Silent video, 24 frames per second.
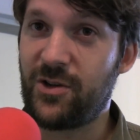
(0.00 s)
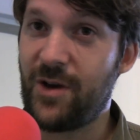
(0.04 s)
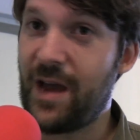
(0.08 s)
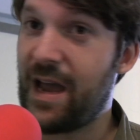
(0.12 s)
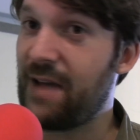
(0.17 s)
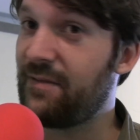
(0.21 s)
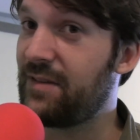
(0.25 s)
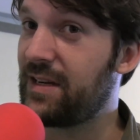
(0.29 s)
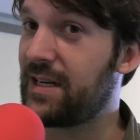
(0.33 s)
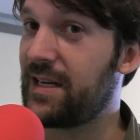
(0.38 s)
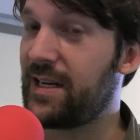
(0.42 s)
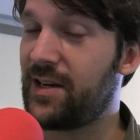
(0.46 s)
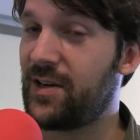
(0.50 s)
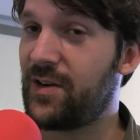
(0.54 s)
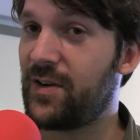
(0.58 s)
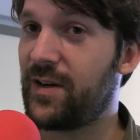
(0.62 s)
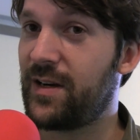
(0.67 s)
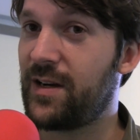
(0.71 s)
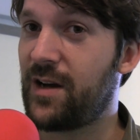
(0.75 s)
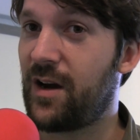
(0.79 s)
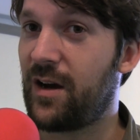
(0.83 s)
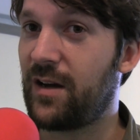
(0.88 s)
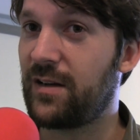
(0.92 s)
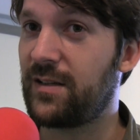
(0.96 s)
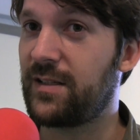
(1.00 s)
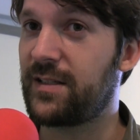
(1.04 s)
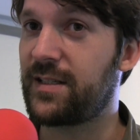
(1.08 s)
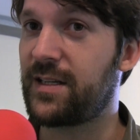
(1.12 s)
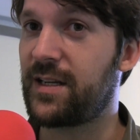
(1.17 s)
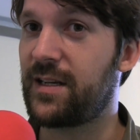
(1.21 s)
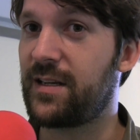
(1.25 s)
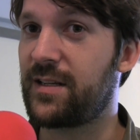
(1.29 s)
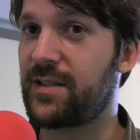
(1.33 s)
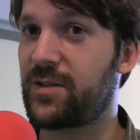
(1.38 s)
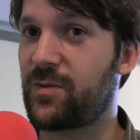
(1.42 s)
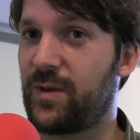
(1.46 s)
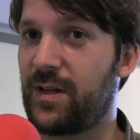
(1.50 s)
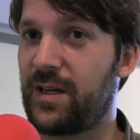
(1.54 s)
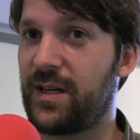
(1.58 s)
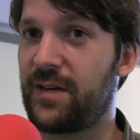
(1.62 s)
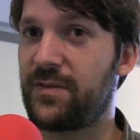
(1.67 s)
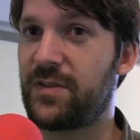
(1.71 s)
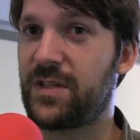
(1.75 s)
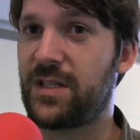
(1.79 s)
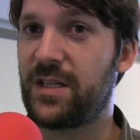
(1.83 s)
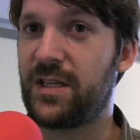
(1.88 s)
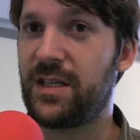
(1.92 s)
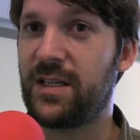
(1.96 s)
You have it here in Holland as well,
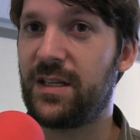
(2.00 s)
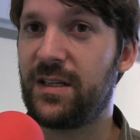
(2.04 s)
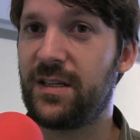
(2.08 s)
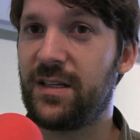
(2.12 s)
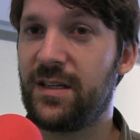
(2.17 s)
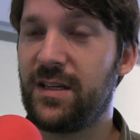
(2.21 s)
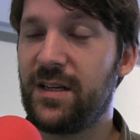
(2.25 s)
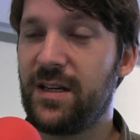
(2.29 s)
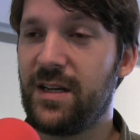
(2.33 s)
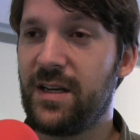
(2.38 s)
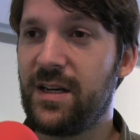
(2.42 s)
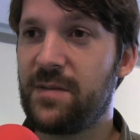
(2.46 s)
I've seen,